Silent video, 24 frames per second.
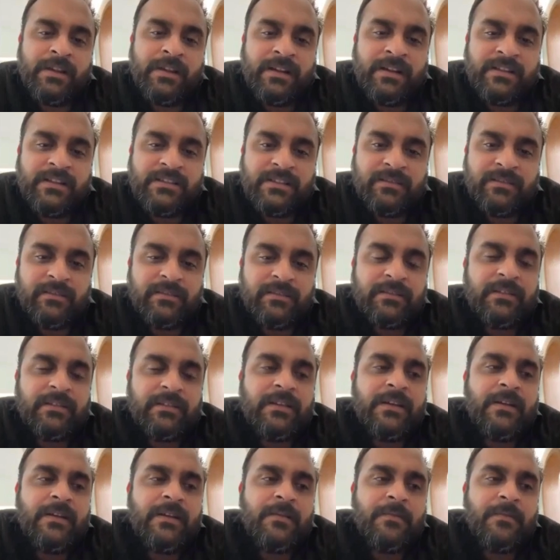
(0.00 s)
due diligence.
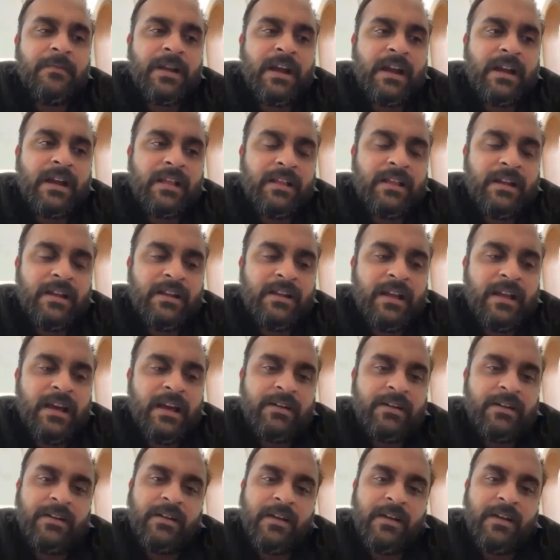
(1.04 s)
But other than
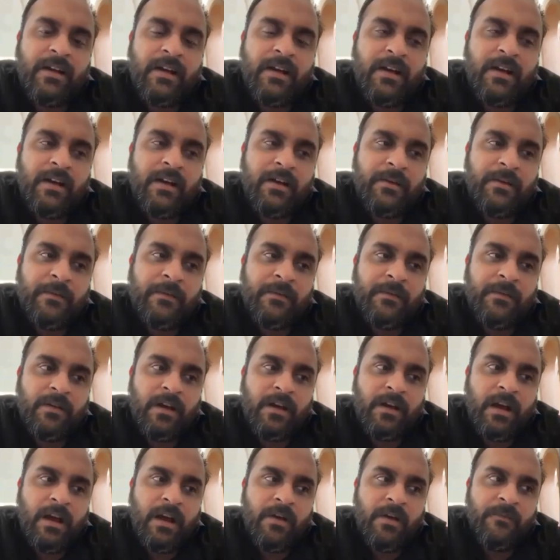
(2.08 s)
that,
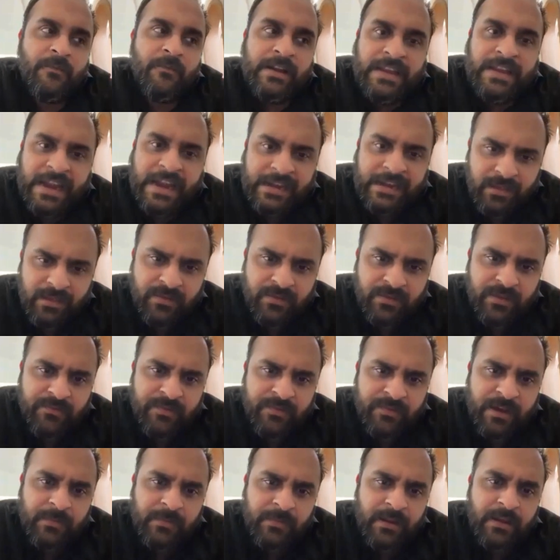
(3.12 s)
197
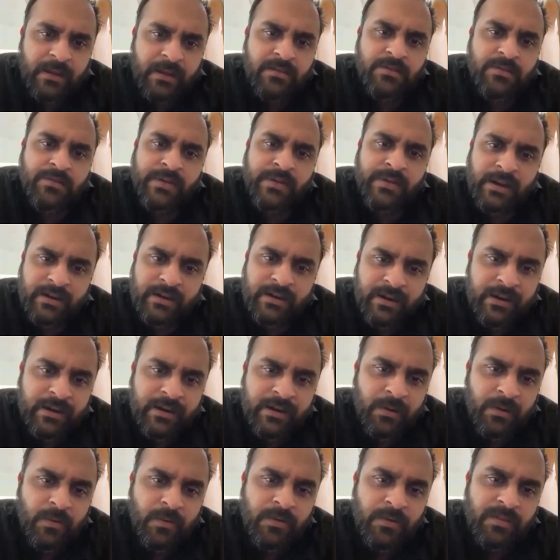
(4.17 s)
families, 1,200
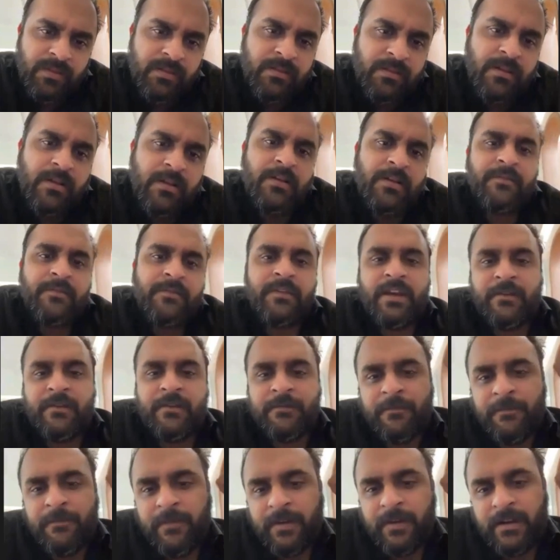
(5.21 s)
Hindus, we
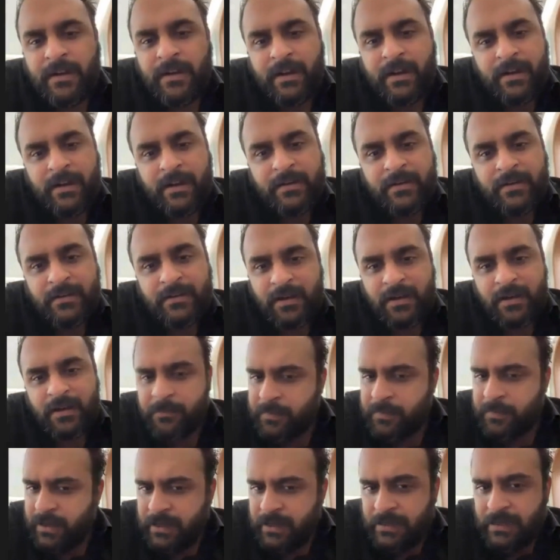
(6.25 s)
have funded
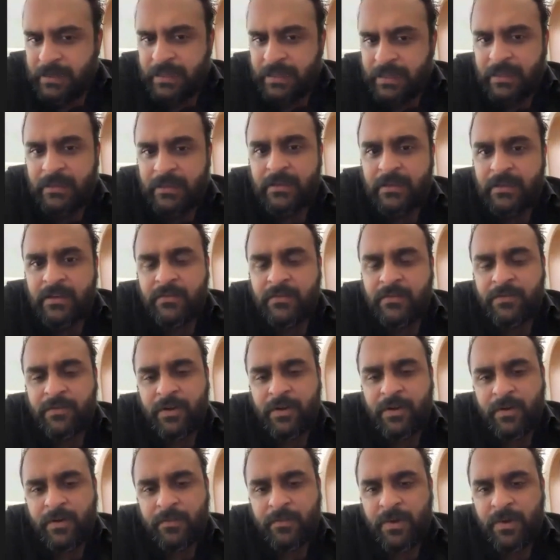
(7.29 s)
completely
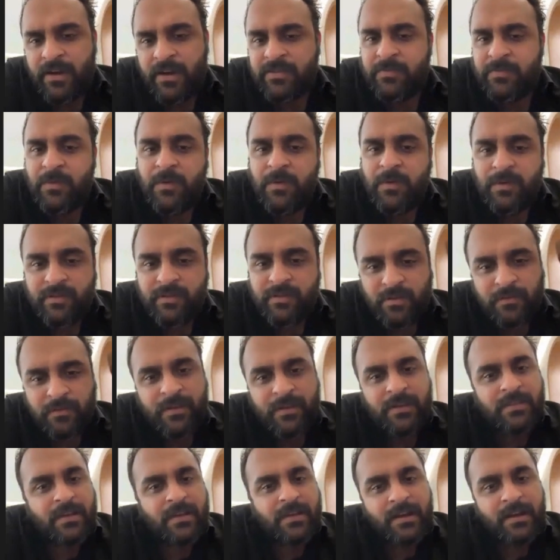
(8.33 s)
from passports to
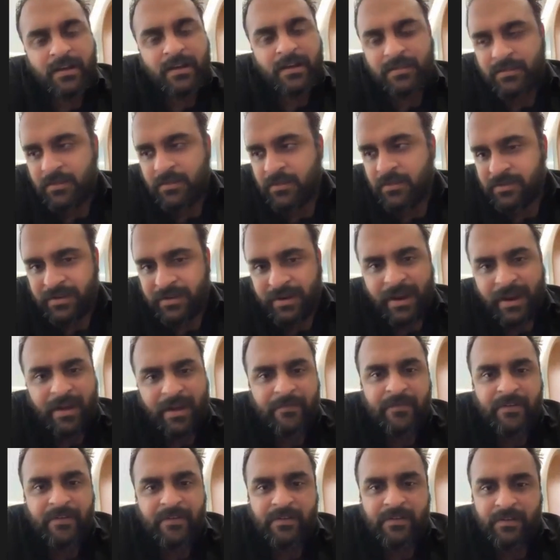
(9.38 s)
visas to
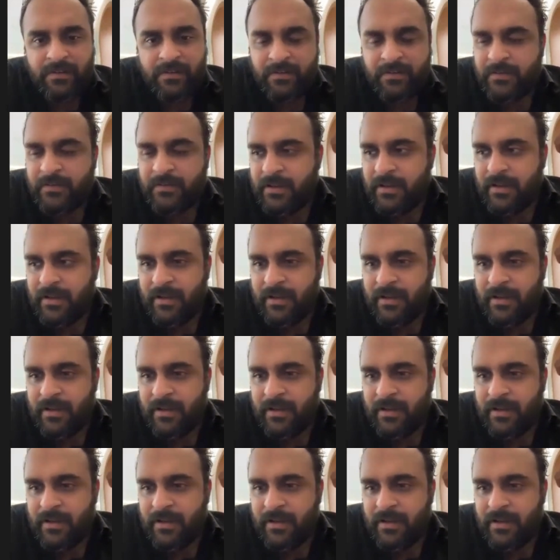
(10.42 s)
travel,